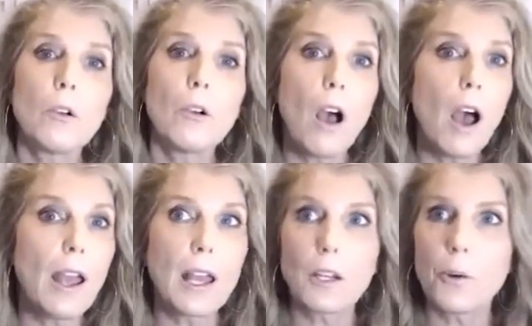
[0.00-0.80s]
I
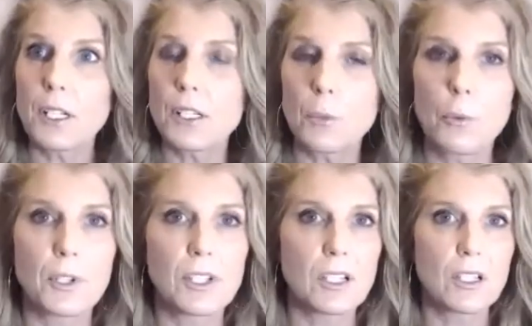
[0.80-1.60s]
had a great support
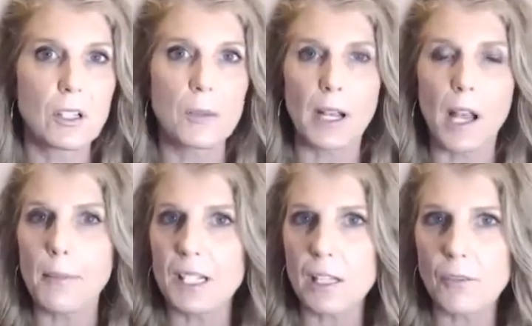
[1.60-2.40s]
system. I got
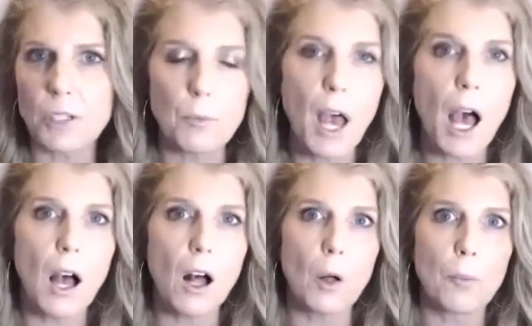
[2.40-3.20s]
myself some
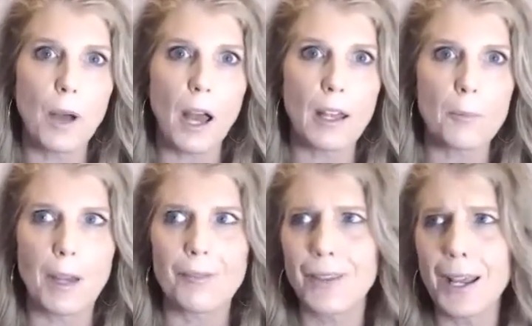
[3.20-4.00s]
help.
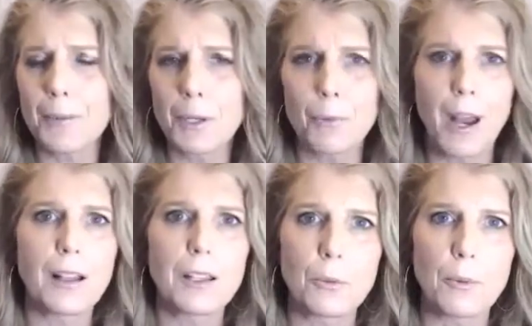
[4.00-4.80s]
My family
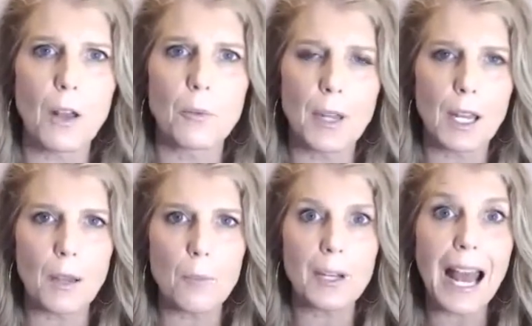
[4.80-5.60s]
rallied around
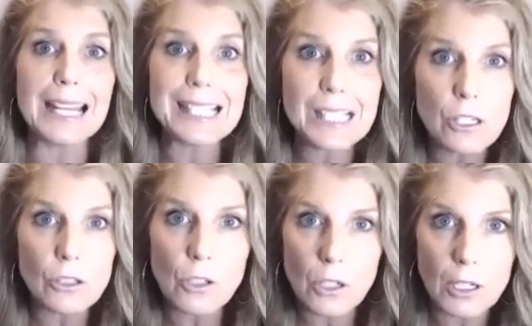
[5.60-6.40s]
me, but I still
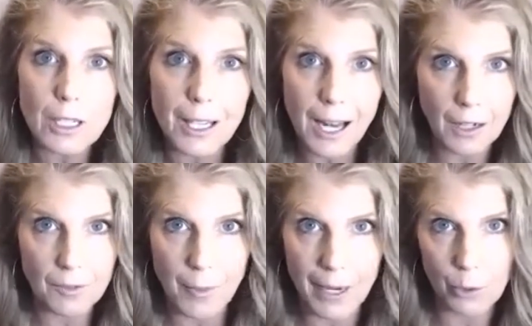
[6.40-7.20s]
couldn't get out of
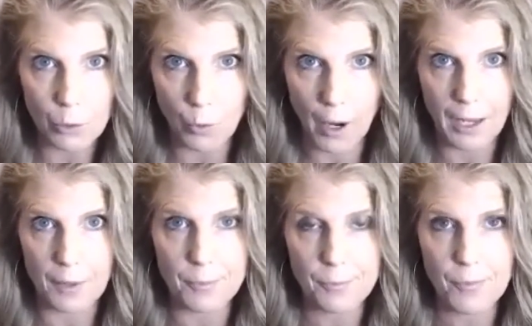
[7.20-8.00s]
my own way.
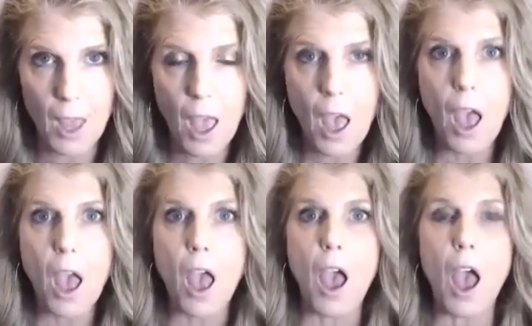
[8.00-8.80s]

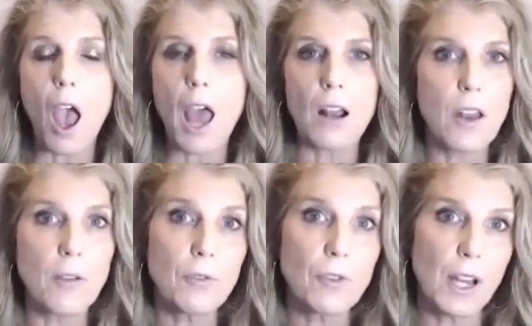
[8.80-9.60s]
And I'll
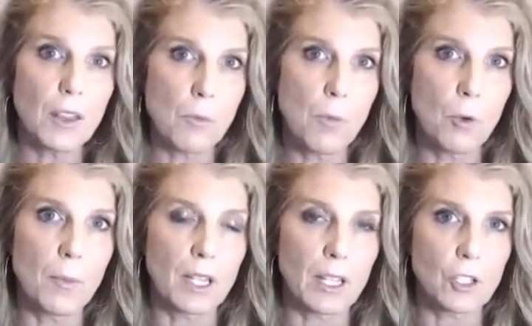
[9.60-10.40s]
never forget the
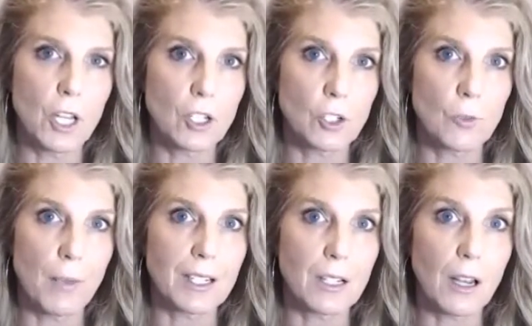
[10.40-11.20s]
moment that changed my
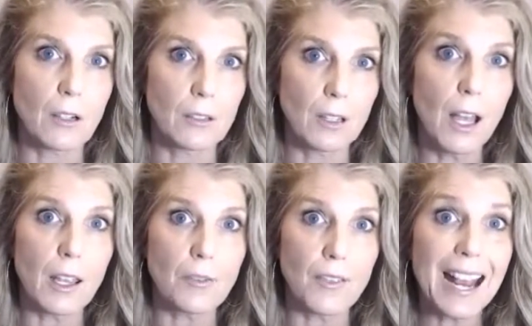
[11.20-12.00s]
entire
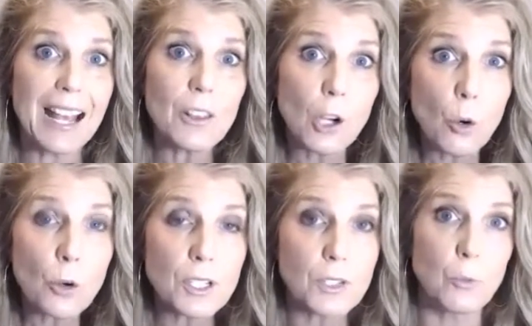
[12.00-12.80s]
life and the
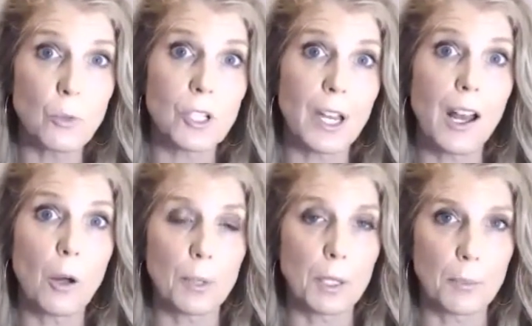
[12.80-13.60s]
course in which I help
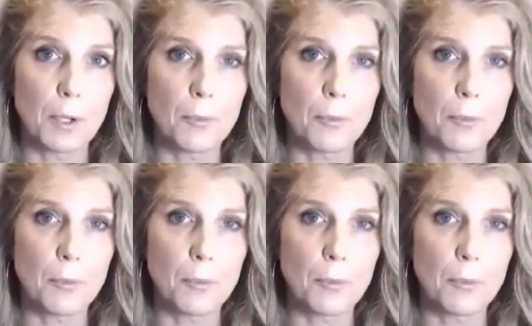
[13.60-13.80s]
people